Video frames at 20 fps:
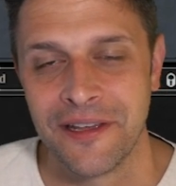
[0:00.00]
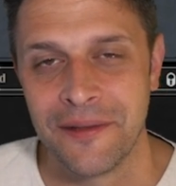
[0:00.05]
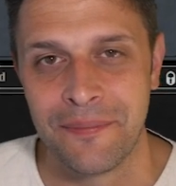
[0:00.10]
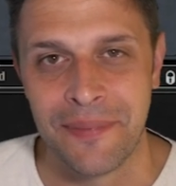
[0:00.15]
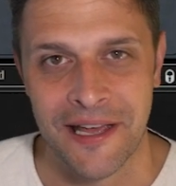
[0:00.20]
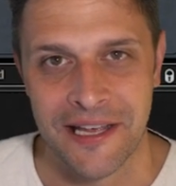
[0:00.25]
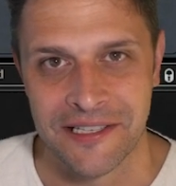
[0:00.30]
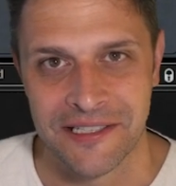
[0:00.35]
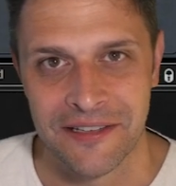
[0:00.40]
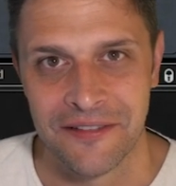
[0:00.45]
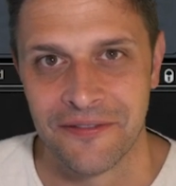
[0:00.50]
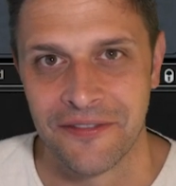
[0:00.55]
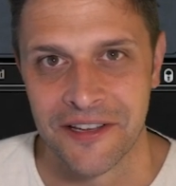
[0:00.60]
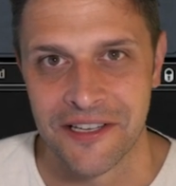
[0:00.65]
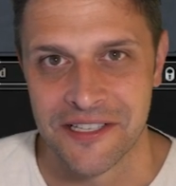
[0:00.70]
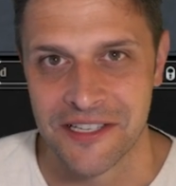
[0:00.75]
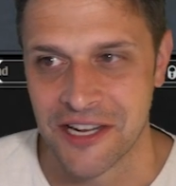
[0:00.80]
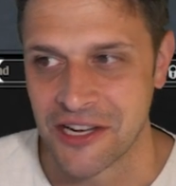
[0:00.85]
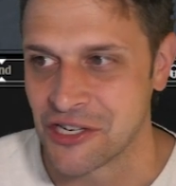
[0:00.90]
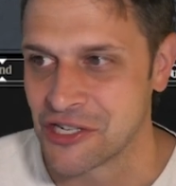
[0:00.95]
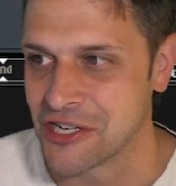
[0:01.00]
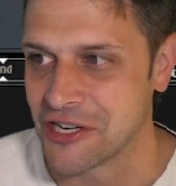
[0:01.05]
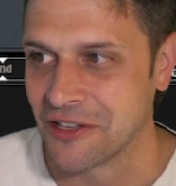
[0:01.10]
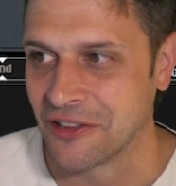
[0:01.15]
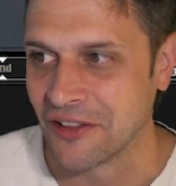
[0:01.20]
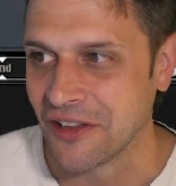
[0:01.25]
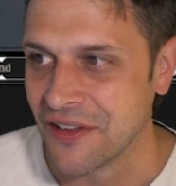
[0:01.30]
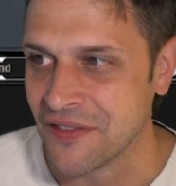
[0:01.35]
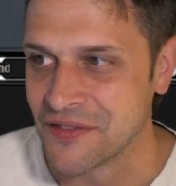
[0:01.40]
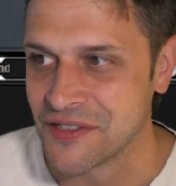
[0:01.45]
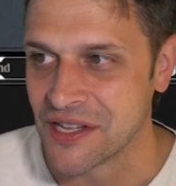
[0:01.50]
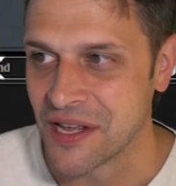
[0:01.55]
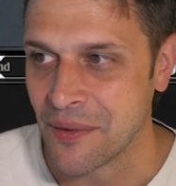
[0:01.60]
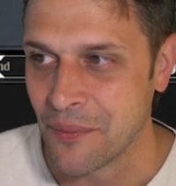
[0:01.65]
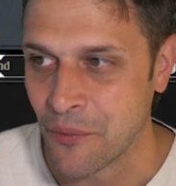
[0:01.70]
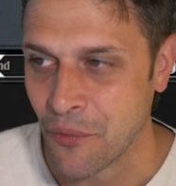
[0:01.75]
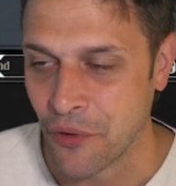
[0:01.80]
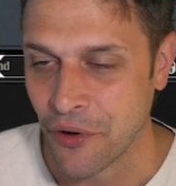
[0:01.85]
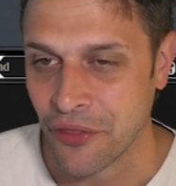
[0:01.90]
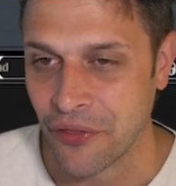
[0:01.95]
Pest Infestation leaves
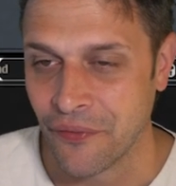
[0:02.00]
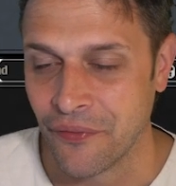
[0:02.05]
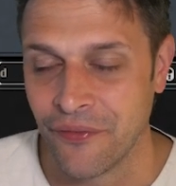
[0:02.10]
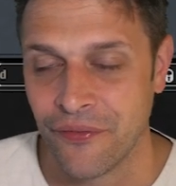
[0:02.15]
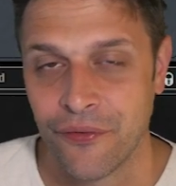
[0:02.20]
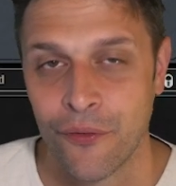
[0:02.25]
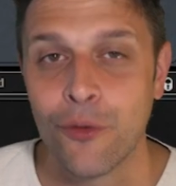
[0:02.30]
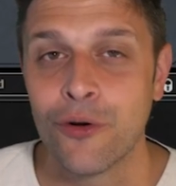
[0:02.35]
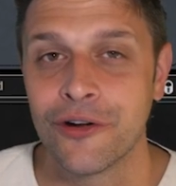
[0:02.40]
them with 4